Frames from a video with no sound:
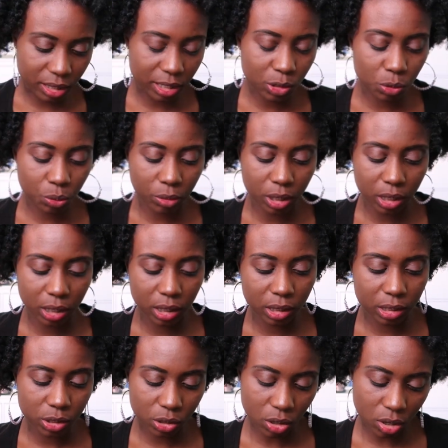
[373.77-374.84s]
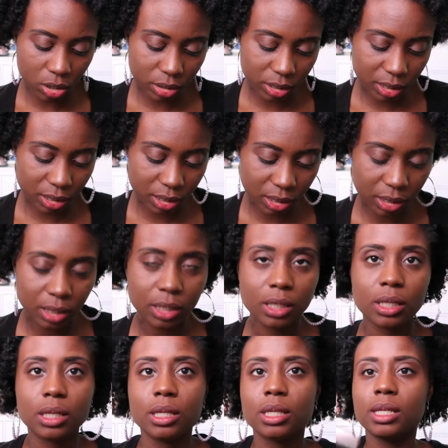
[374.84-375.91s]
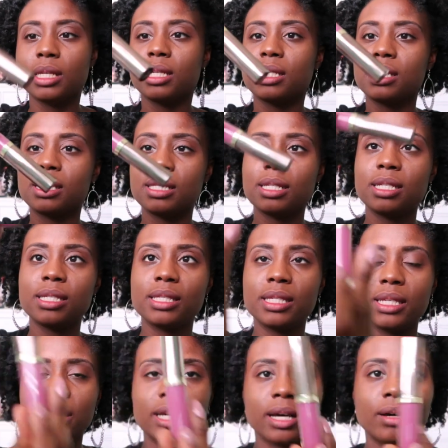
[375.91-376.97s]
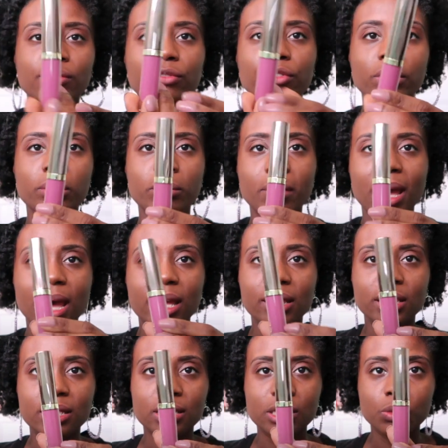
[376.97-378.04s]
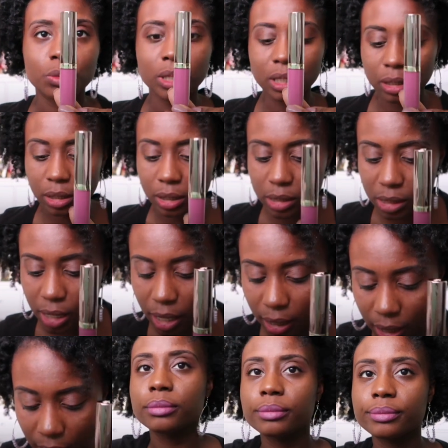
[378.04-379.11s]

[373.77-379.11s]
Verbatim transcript: This one, it's called ZZ Comfort Matte. This is what it looks like.